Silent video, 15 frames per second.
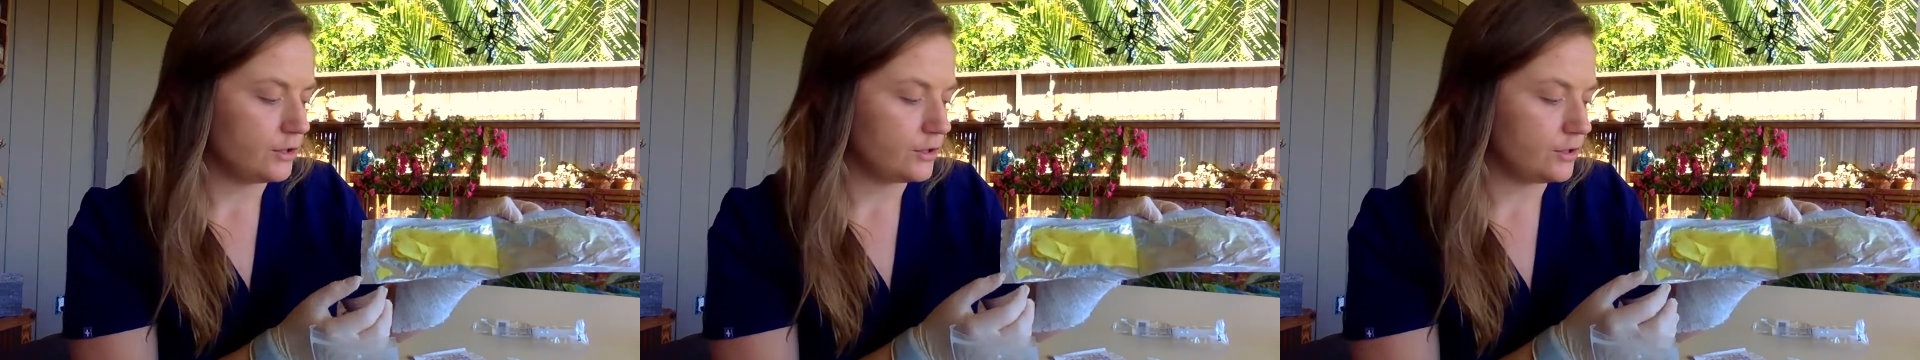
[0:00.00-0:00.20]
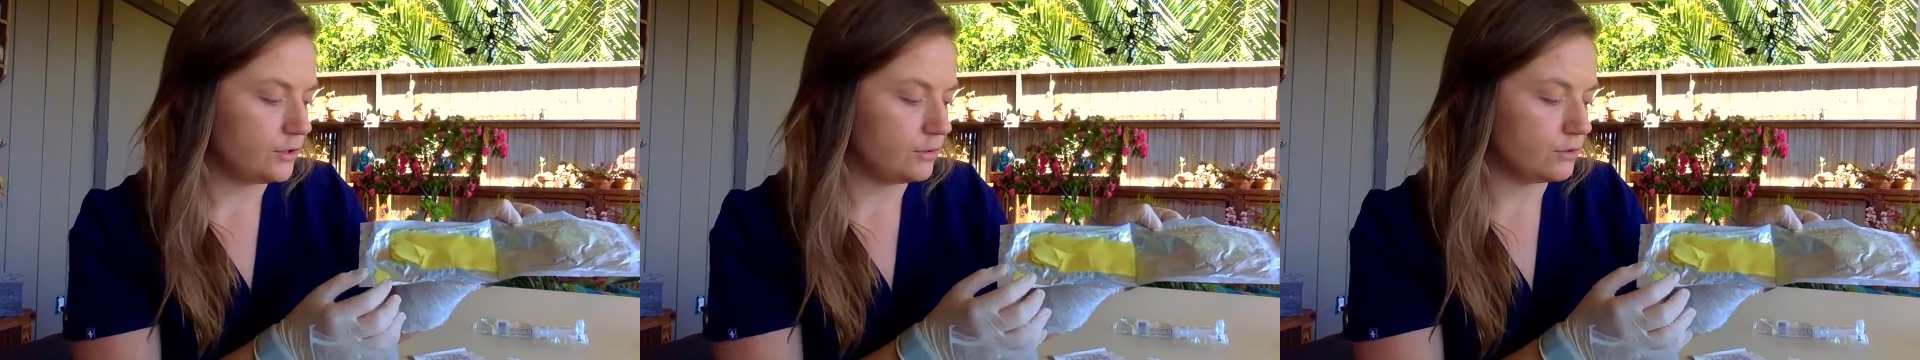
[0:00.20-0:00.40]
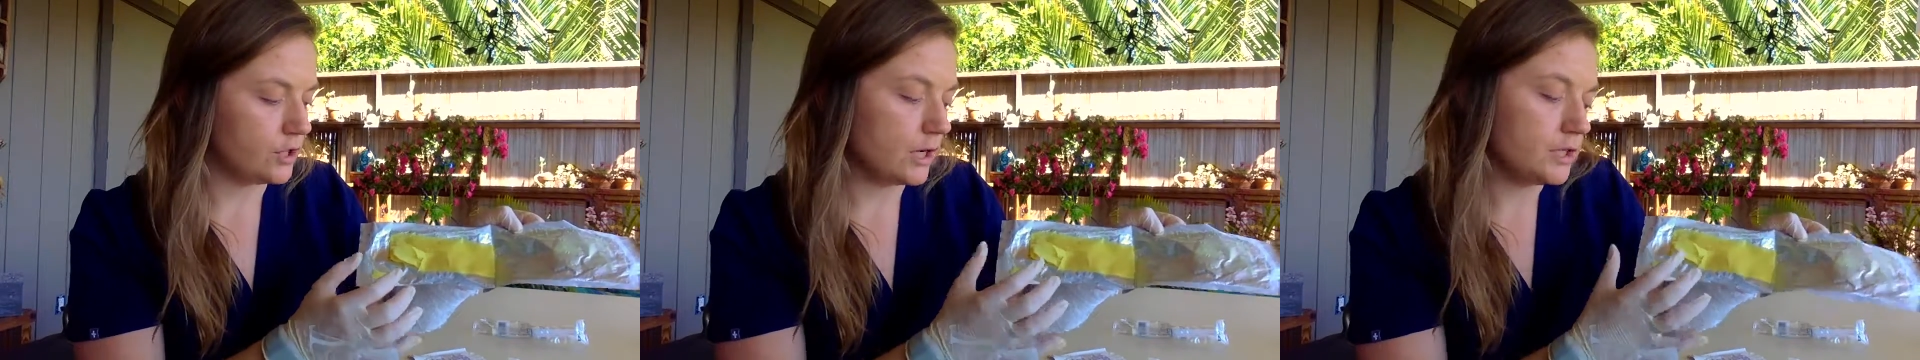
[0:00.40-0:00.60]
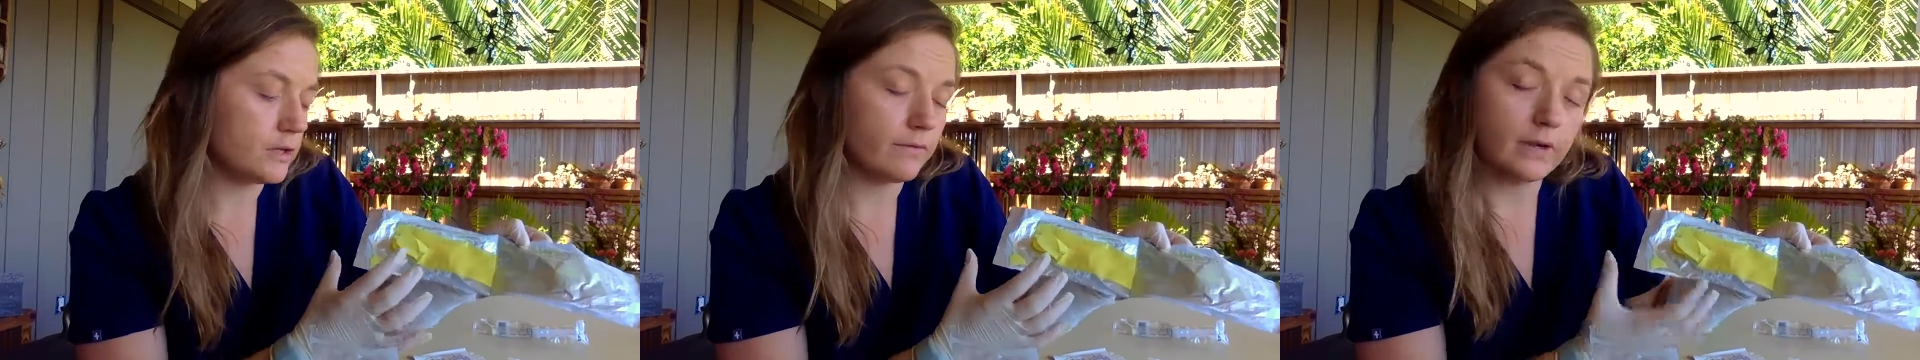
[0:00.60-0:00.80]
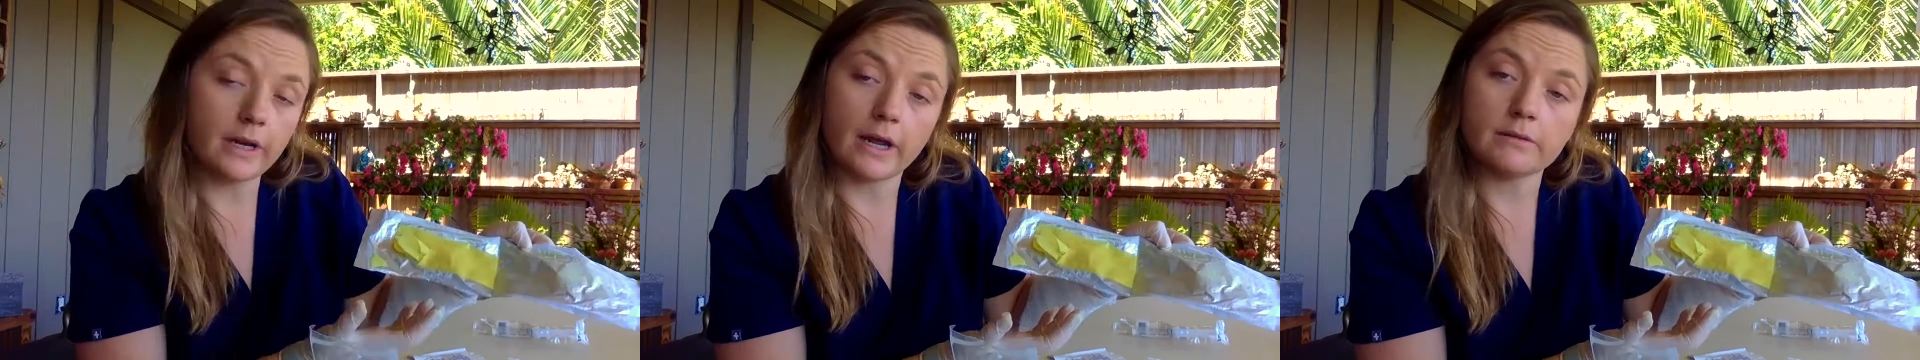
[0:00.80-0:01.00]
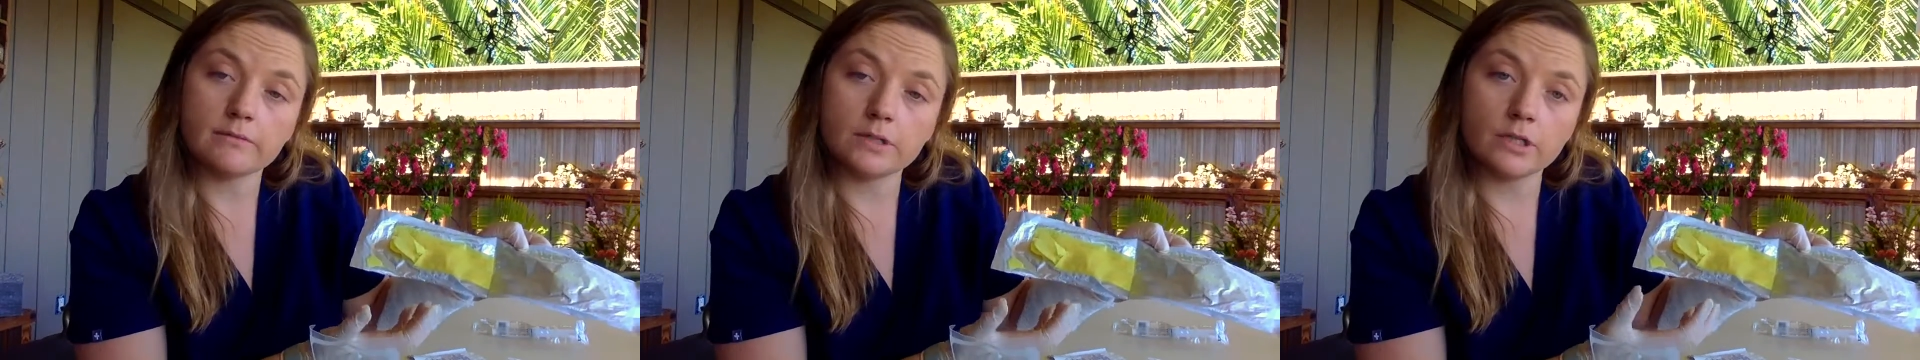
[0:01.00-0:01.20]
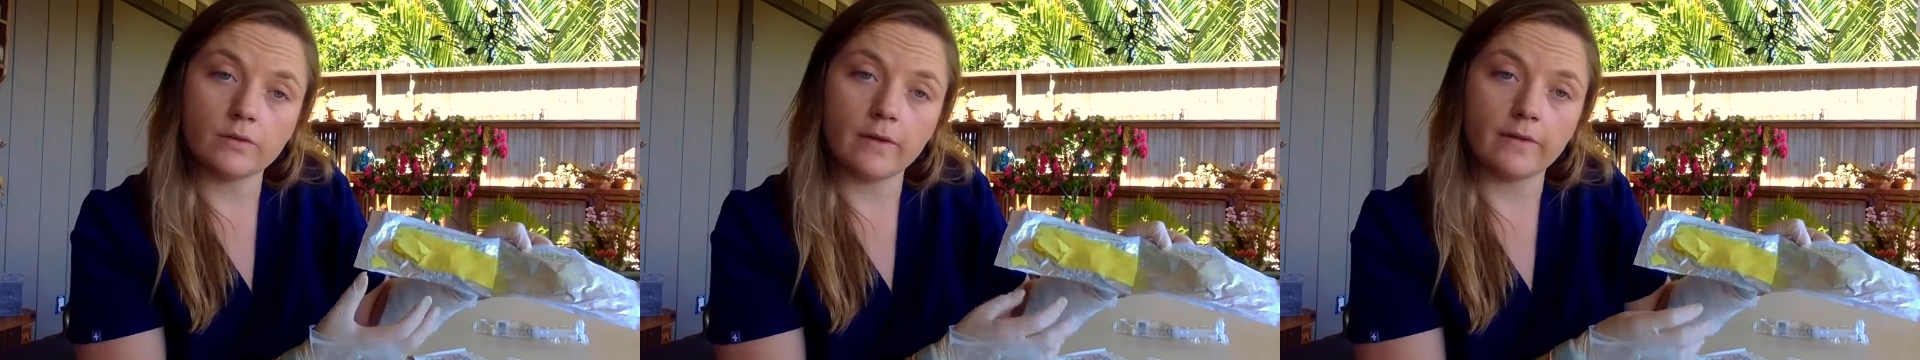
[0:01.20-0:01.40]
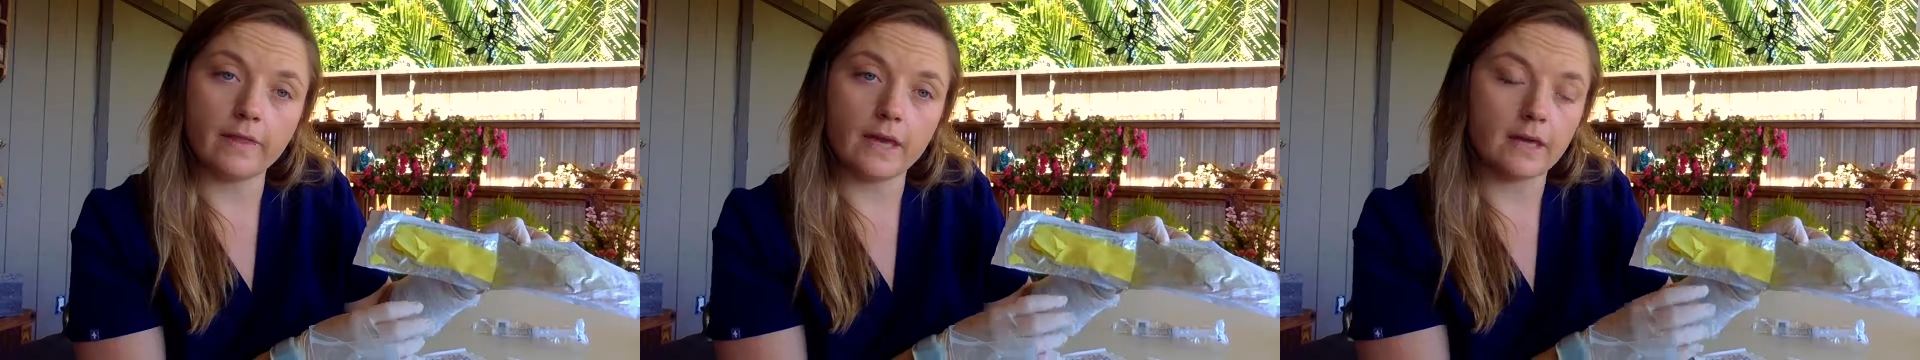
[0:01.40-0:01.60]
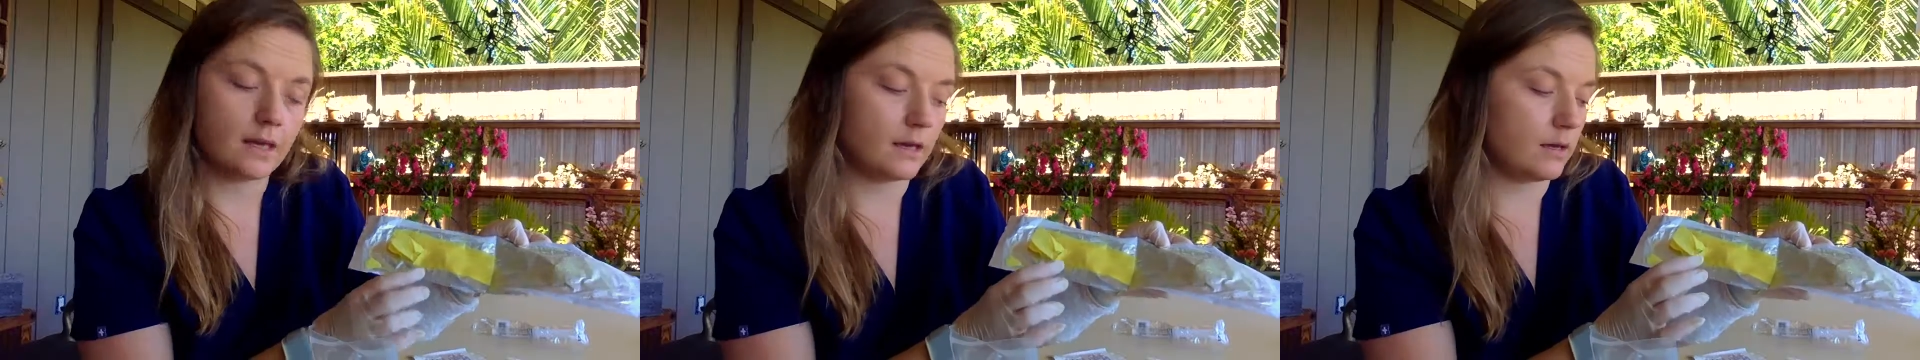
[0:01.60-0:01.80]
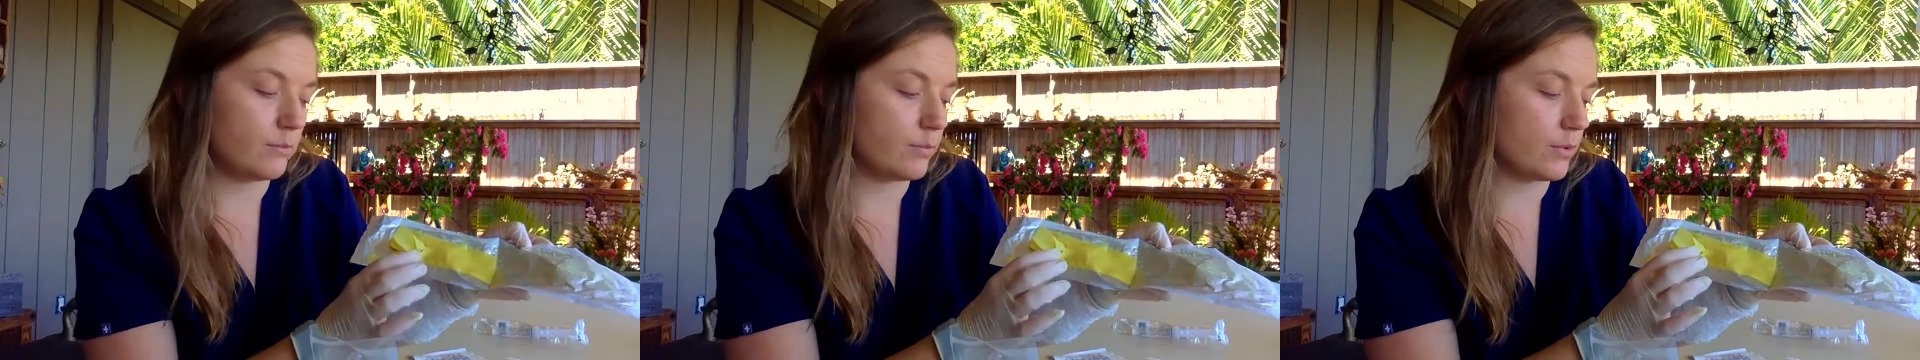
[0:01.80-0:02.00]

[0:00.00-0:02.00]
to change every day so that they can